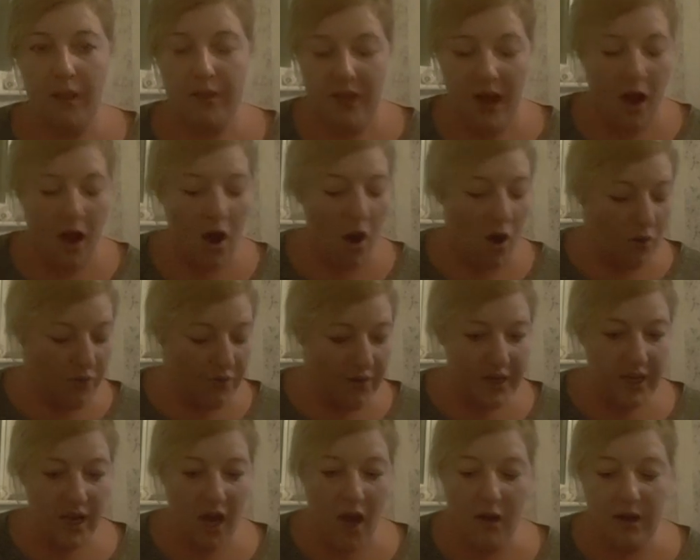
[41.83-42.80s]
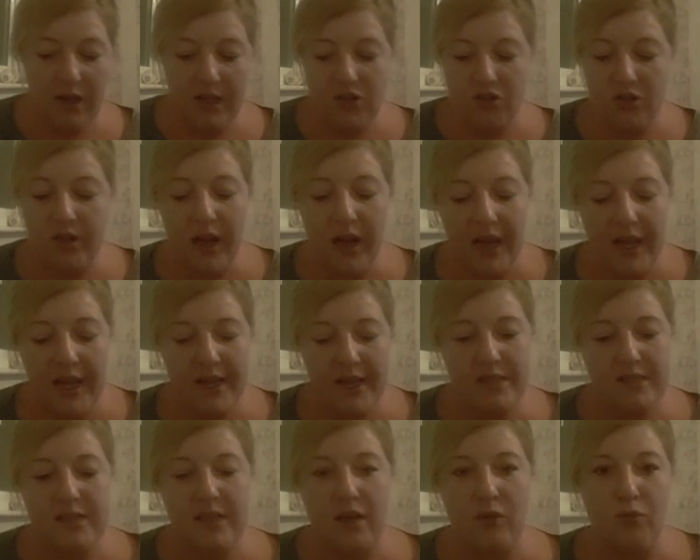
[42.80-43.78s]
That whole video, literally,
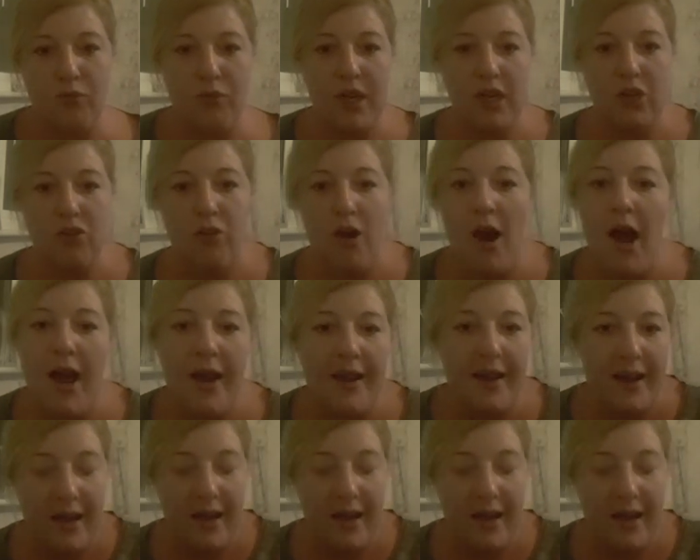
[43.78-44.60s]
it said retry.